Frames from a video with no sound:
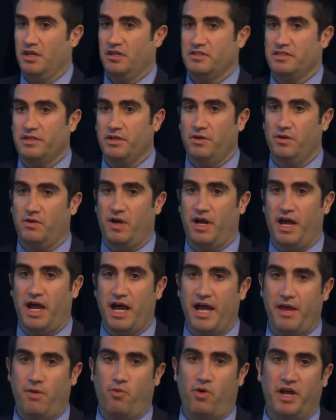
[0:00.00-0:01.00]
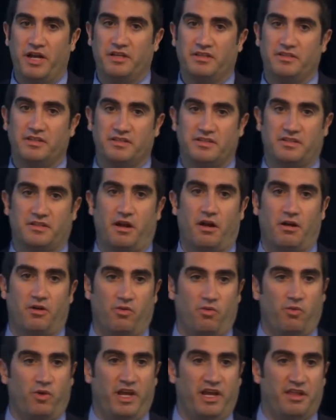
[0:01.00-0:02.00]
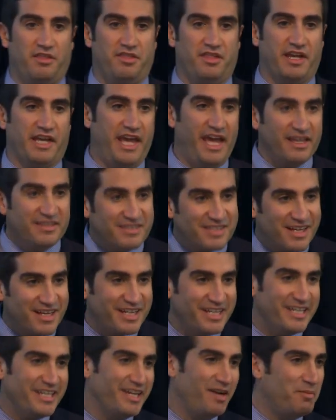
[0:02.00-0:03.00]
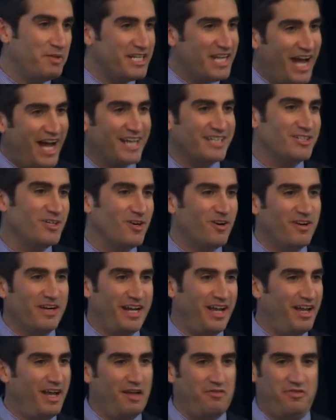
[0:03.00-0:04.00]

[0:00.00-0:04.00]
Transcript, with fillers: So I wanted to start with a case study. I'm a doctor, and I, I